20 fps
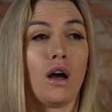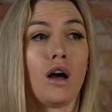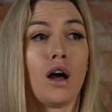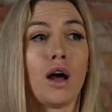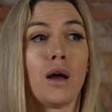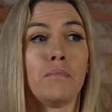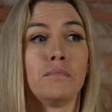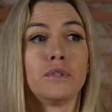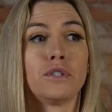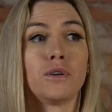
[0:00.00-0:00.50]

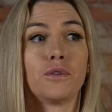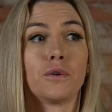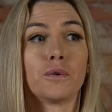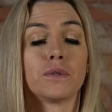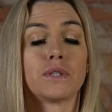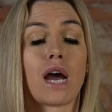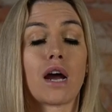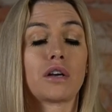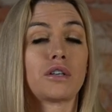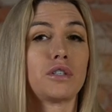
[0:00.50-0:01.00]
Um, so there
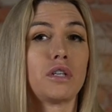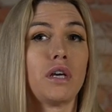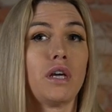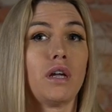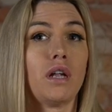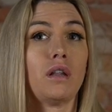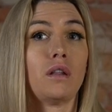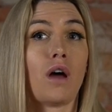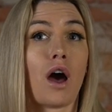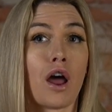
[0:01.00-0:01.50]
was
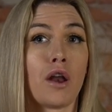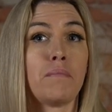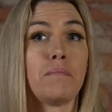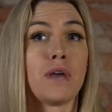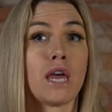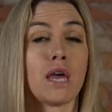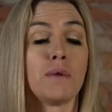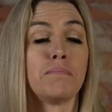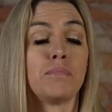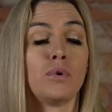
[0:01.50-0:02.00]
actually a lot of
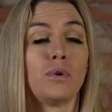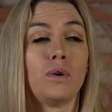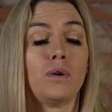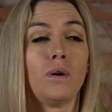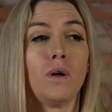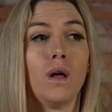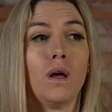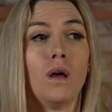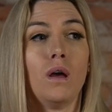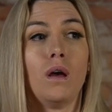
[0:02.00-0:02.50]

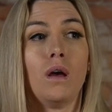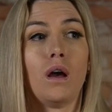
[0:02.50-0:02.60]
people